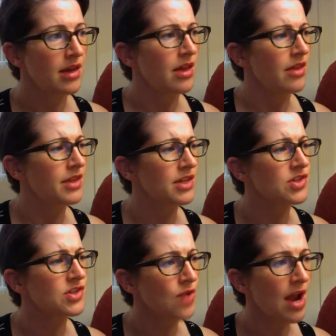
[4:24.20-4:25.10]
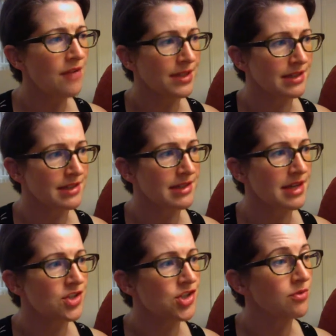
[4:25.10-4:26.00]
The extravagance
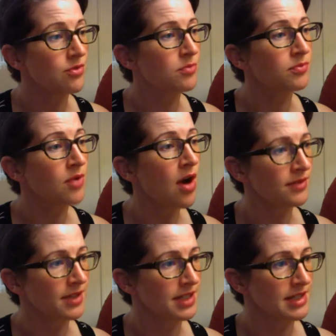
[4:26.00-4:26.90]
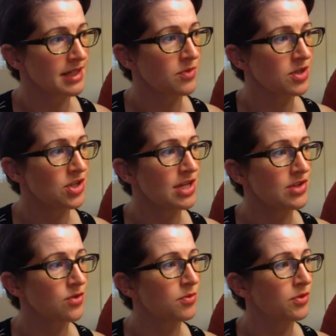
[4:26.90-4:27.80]
and general profligacy which he
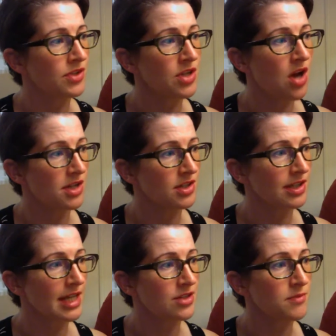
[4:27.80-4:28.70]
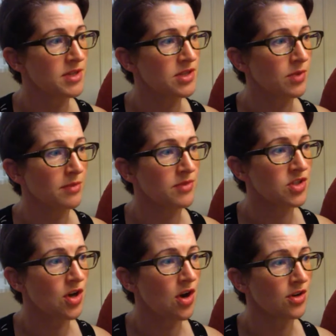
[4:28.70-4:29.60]
scrupled not to lay to Mr. Wickham's
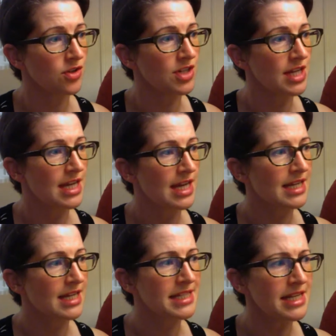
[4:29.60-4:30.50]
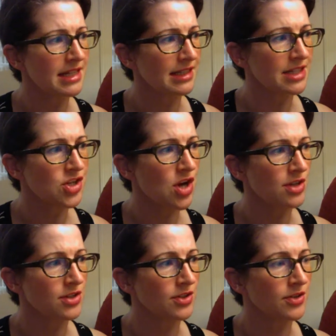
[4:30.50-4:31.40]
charge exceedingly shocked
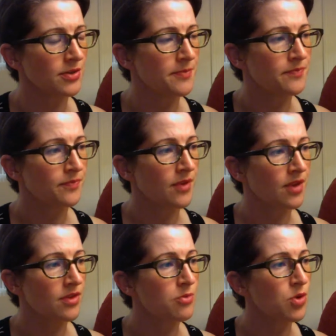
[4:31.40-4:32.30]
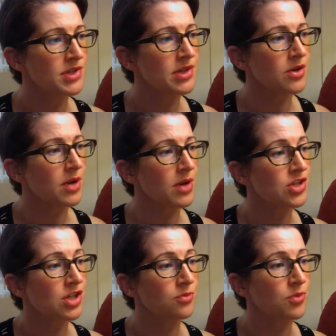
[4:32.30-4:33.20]
her, the more so as she
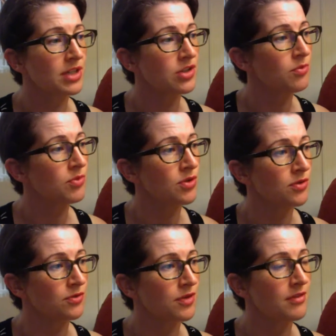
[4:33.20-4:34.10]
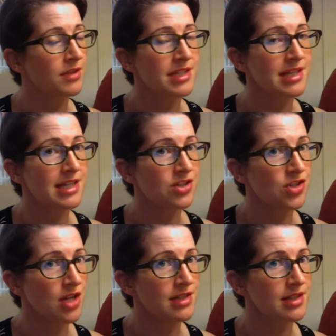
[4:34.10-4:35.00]
could bring no proof of its
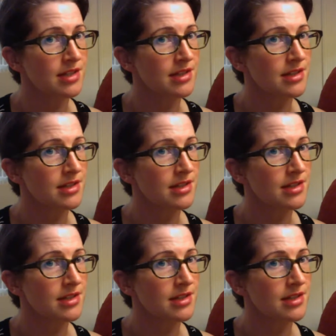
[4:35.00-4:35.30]
injustice.